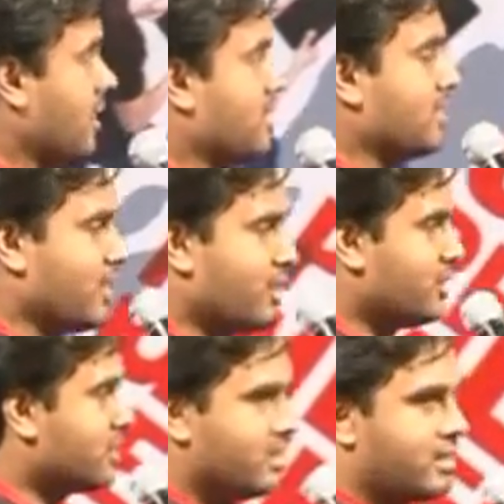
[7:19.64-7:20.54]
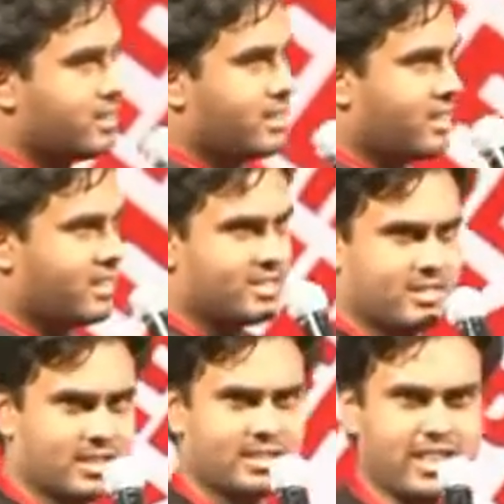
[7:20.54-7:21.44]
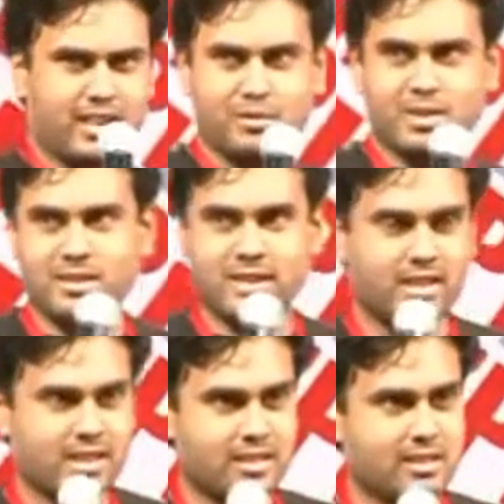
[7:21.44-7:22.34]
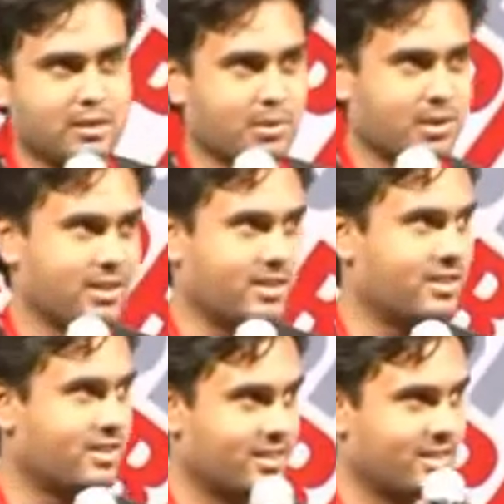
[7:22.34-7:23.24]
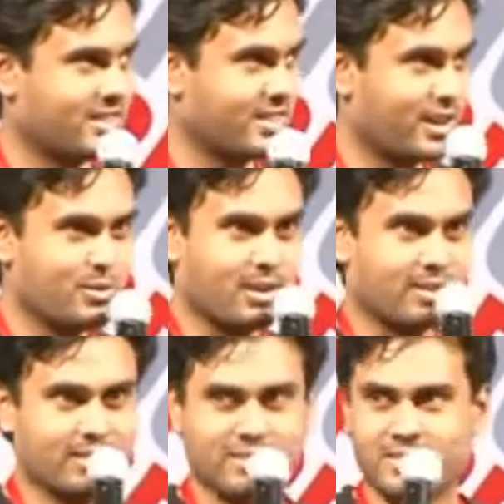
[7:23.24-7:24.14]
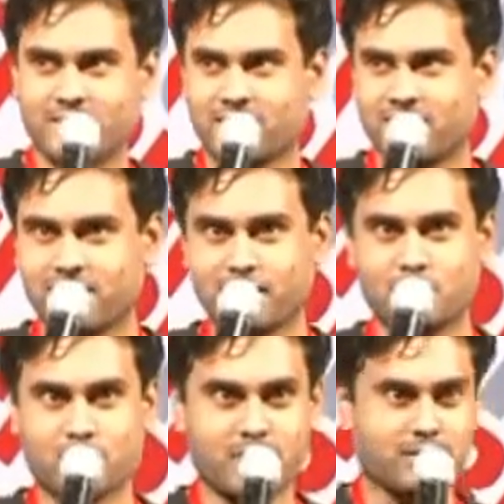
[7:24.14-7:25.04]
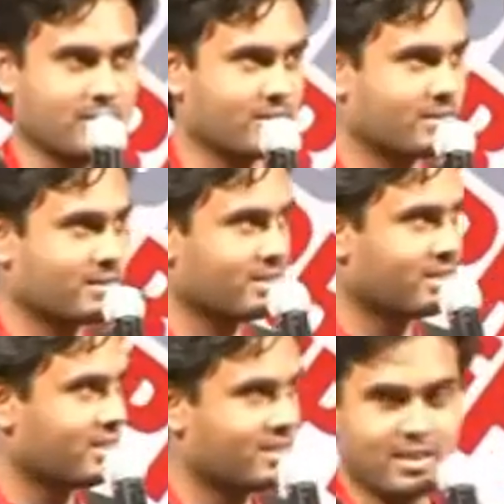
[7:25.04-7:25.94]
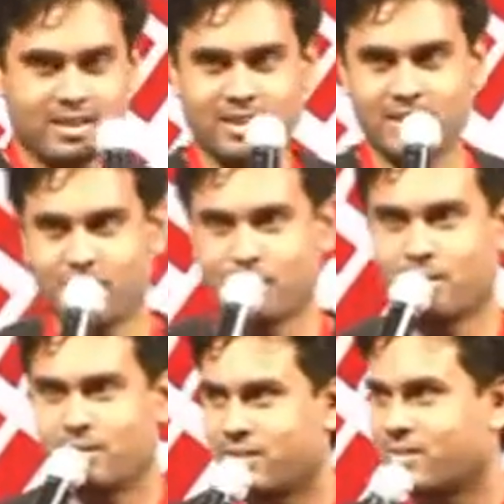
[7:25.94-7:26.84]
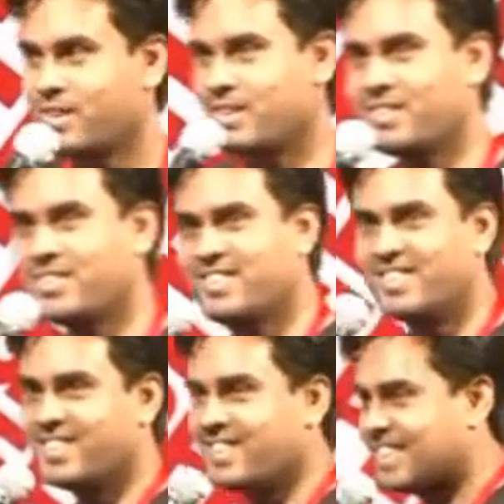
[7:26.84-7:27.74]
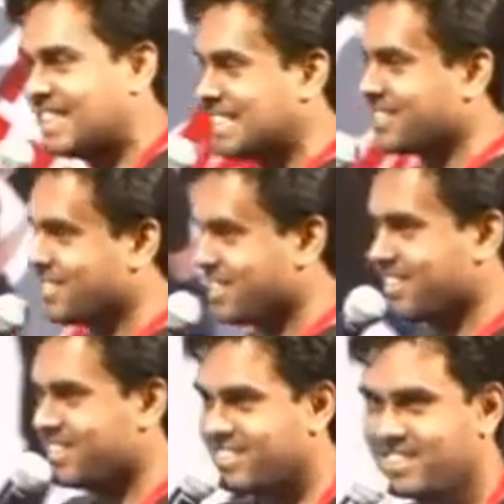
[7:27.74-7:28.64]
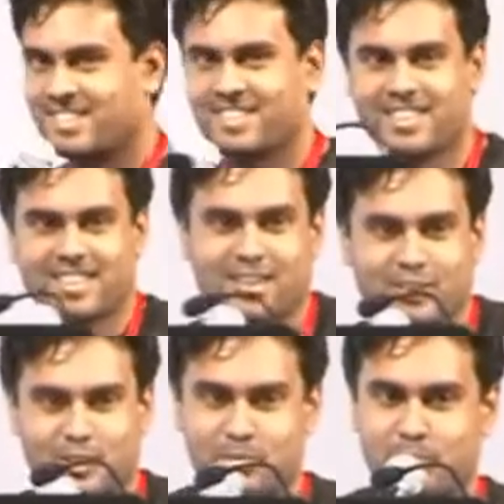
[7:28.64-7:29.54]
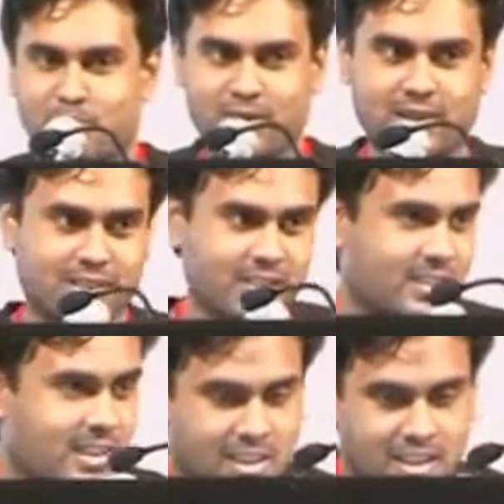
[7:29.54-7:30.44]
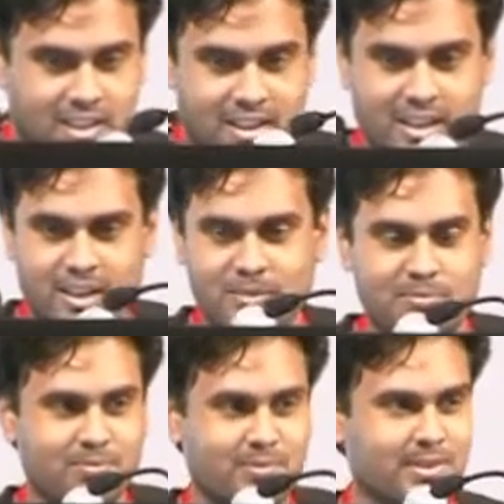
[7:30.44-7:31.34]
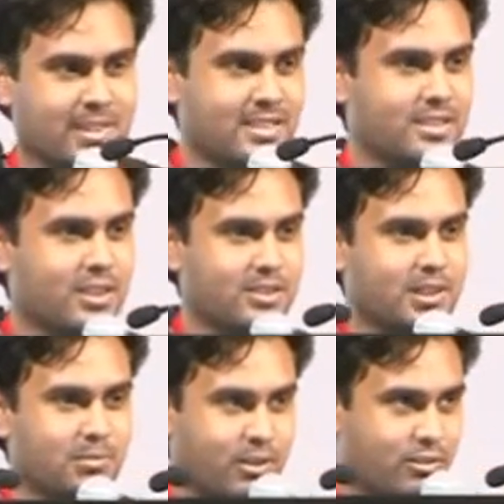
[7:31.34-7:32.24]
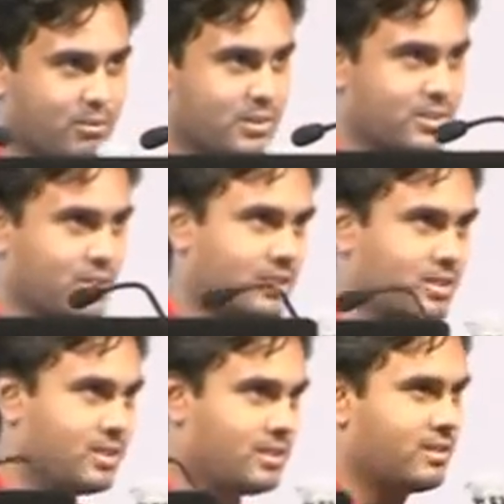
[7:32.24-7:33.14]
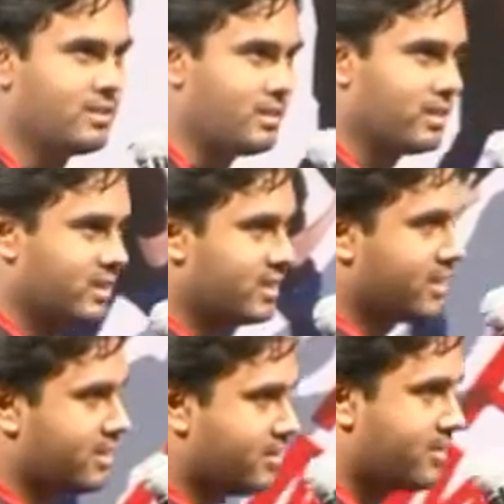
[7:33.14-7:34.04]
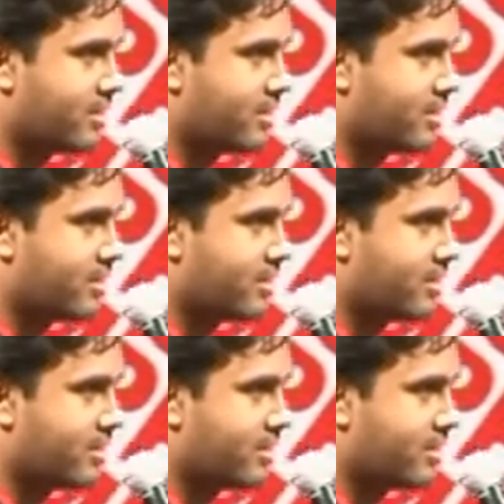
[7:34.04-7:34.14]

The solution, does anyone recognize the symbol here? Anyone? At least one? No? Oh, okay. I was hoping more geeks here. So that's a symbol of open source initiative.